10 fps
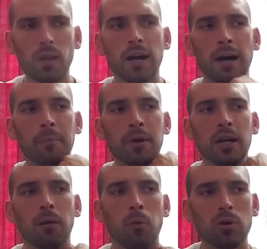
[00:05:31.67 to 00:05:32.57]

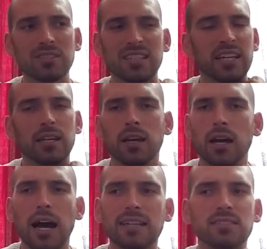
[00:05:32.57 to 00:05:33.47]
But once again,
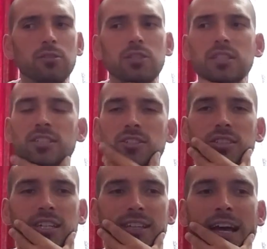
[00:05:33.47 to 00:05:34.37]
I seriously just
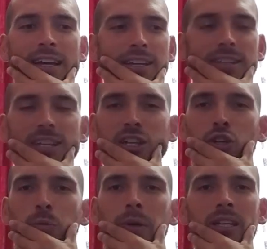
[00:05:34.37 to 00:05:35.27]
think that the
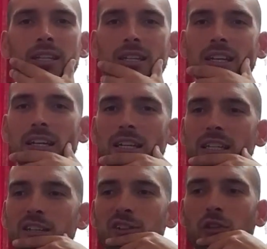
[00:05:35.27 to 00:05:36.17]
human
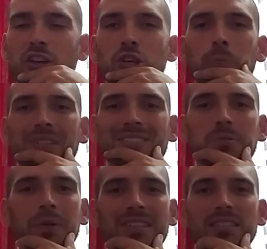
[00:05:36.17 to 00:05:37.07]

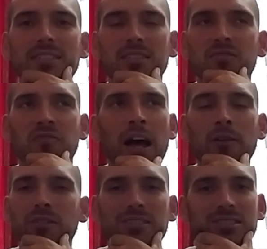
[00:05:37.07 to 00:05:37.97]
species is a
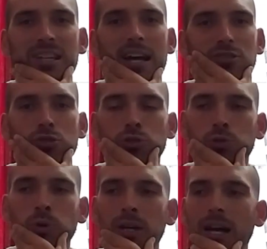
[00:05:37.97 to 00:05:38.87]
virus is not
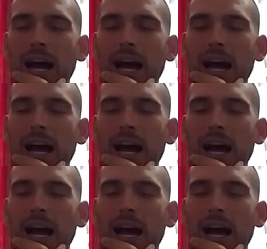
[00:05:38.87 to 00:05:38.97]
true.